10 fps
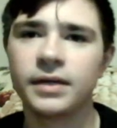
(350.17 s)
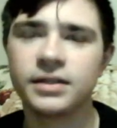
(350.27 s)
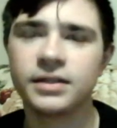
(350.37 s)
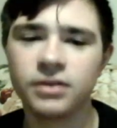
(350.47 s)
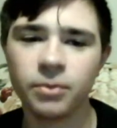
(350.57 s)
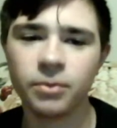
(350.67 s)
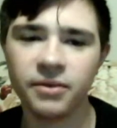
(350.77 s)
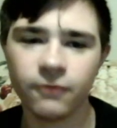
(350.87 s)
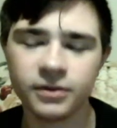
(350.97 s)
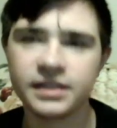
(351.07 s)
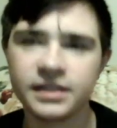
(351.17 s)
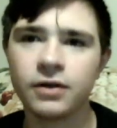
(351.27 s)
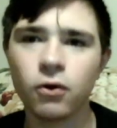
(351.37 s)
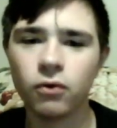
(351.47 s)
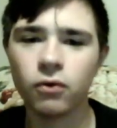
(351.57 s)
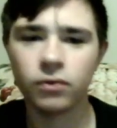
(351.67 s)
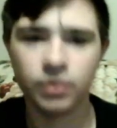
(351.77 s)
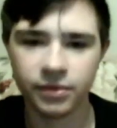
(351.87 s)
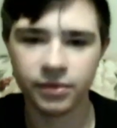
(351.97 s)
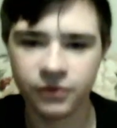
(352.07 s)
it'll be first and goal
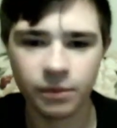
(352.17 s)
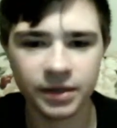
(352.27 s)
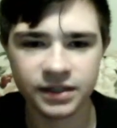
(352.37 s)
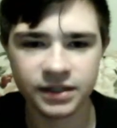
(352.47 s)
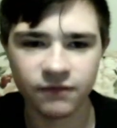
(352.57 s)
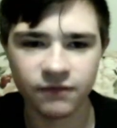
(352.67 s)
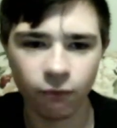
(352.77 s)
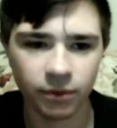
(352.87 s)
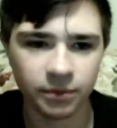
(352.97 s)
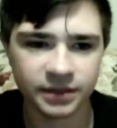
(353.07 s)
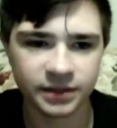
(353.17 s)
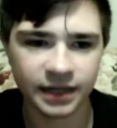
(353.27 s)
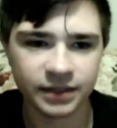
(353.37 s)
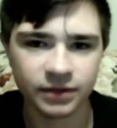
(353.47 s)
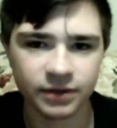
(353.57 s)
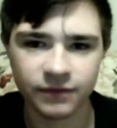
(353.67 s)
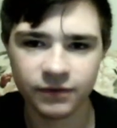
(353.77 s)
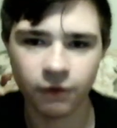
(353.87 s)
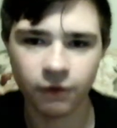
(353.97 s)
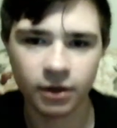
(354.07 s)
with 2 minutes and 41 seconds left
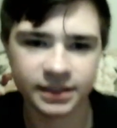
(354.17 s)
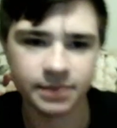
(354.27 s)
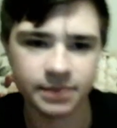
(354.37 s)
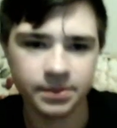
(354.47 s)
for Austin